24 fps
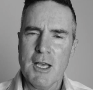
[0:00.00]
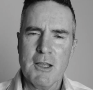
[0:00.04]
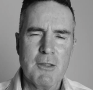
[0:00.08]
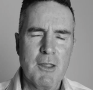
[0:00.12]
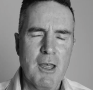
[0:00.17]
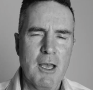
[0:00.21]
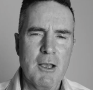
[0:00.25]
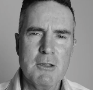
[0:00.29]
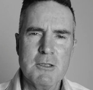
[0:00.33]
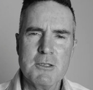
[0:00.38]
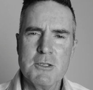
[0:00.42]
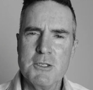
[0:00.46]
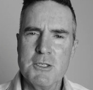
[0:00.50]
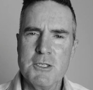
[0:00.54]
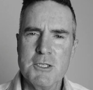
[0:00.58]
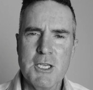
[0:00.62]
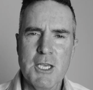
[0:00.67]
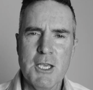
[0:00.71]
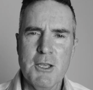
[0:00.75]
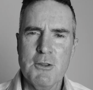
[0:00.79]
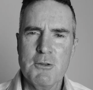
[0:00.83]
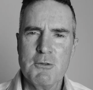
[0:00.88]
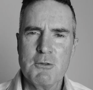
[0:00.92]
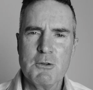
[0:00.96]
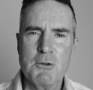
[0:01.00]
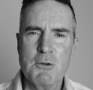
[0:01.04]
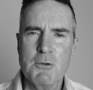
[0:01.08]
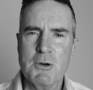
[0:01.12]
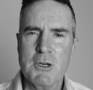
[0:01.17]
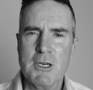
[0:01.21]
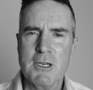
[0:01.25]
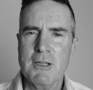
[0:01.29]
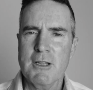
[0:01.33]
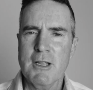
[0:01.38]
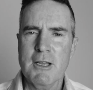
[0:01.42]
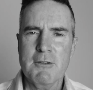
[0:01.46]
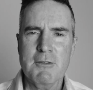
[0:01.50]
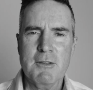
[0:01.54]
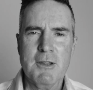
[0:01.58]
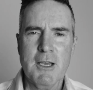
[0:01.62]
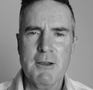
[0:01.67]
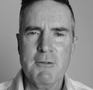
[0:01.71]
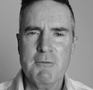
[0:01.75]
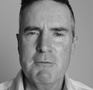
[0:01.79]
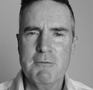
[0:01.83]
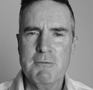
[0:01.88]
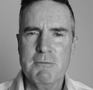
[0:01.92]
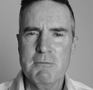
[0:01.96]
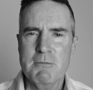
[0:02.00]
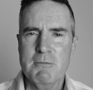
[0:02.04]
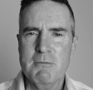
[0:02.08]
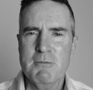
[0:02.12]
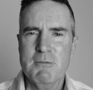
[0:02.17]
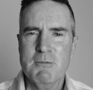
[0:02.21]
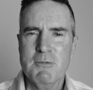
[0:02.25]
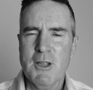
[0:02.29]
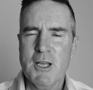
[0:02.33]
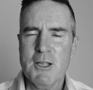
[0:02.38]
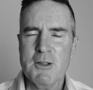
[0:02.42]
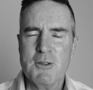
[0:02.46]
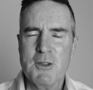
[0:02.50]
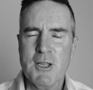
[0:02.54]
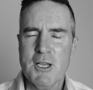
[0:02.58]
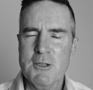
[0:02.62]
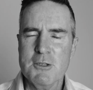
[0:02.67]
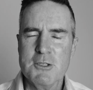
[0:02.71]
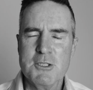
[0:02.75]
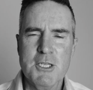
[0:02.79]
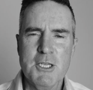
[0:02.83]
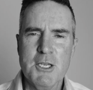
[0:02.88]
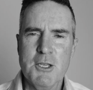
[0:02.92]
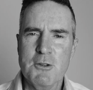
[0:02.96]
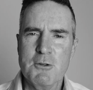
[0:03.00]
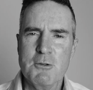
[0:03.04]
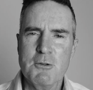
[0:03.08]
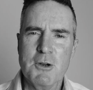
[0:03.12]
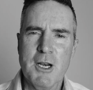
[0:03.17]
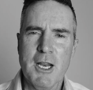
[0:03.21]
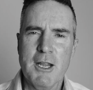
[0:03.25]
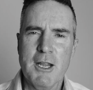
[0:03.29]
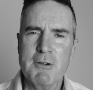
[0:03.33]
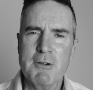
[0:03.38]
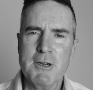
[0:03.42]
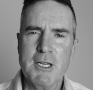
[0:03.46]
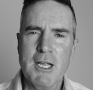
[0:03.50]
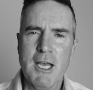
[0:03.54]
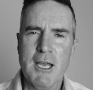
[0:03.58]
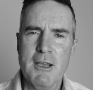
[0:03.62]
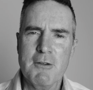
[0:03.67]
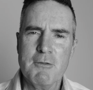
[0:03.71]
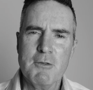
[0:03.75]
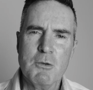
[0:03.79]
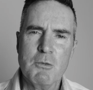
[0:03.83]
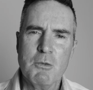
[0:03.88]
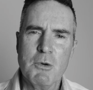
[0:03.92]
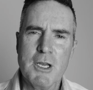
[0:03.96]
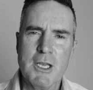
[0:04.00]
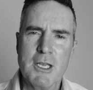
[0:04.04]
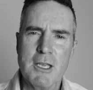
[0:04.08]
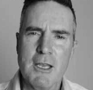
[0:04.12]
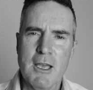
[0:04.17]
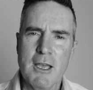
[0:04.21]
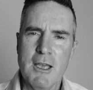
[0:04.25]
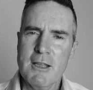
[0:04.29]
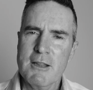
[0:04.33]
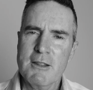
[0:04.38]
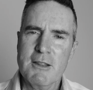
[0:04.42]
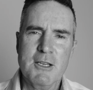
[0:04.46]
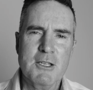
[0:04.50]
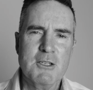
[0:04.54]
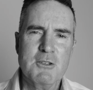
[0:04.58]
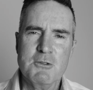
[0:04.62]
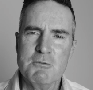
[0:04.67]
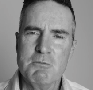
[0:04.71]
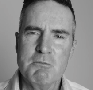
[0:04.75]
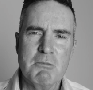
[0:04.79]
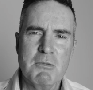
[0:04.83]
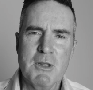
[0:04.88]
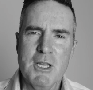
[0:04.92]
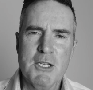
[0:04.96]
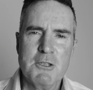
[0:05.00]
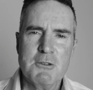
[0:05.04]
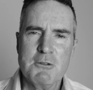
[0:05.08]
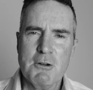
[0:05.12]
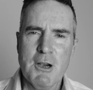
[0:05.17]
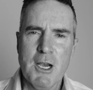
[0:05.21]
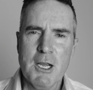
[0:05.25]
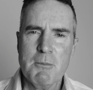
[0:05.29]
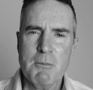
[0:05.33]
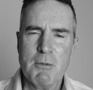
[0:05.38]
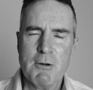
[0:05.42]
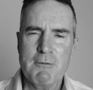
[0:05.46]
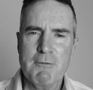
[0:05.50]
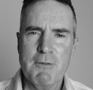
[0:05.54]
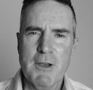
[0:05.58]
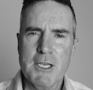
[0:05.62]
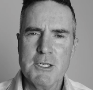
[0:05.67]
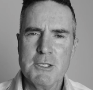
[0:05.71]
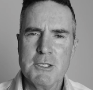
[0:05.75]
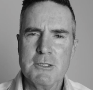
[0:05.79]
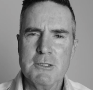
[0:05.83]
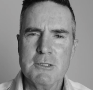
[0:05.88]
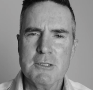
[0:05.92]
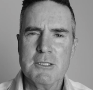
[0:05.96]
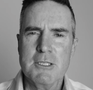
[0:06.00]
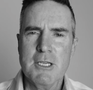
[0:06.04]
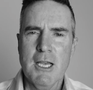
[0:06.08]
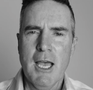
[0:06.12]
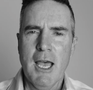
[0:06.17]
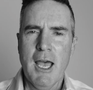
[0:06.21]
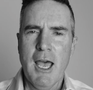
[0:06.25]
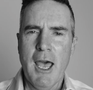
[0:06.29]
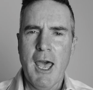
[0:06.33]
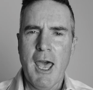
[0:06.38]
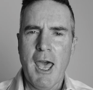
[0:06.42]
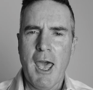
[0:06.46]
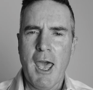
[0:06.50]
They'll see through it. They'll see it every day of the week. They're trained professionals.